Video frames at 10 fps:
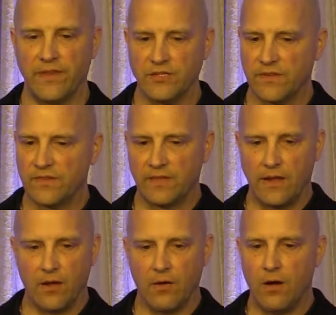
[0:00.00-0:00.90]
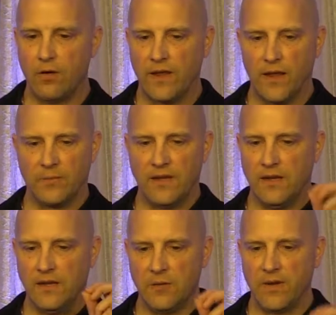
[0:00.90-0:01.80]
They go, oh, okay, I'm
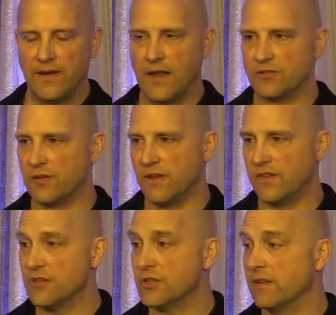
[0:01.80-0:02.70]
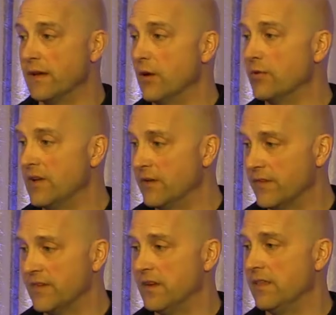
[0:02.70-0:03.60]
Canadian by naturalization. They don't
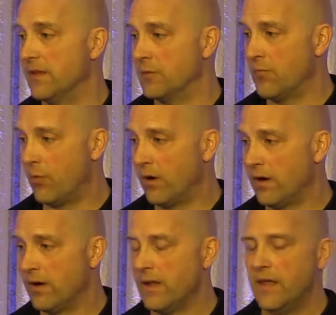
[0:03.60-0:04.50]
give us anything more